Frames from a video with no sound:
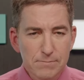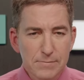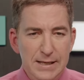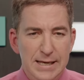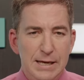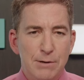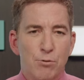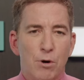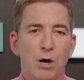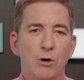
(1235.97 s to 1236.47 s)

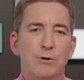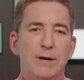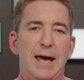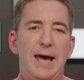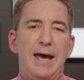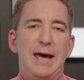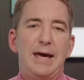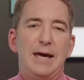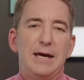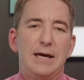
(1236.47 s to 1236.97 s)
He wrote
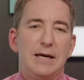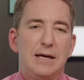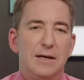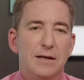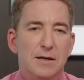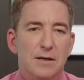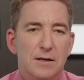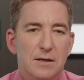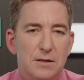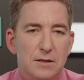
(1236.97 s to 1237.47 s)

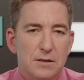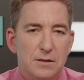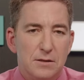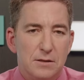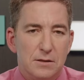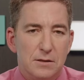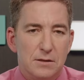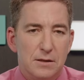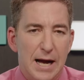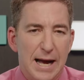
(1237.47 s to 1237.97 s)
a,
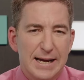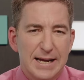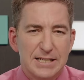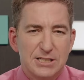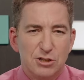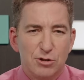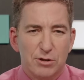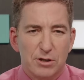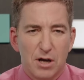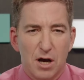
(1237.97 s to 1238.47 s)
I
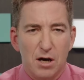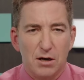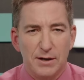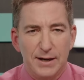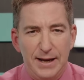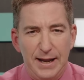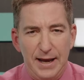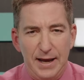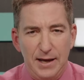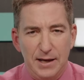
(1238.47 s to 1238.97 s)
guess you could call
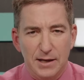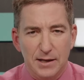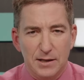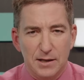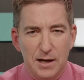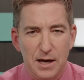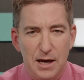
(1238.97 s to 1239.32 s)
it a,